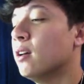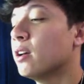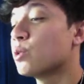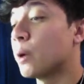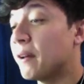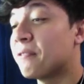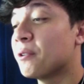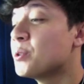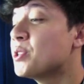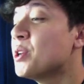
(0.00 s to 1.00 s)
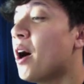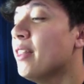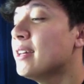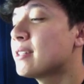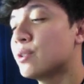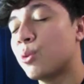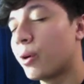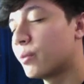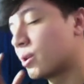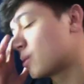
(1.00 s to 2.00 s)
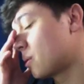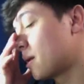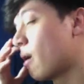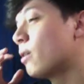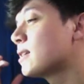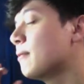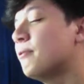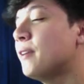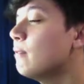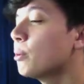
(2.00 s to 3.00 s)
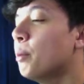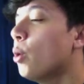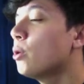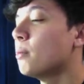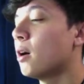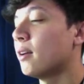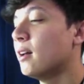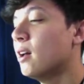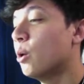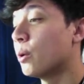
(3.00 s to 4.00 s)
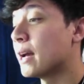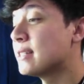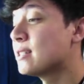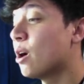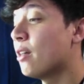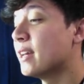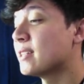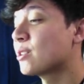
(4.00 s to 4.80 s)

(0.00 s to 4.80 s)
Because when I first saw this, because Noivern is one of my all-time favorite Pokemon, when I saw this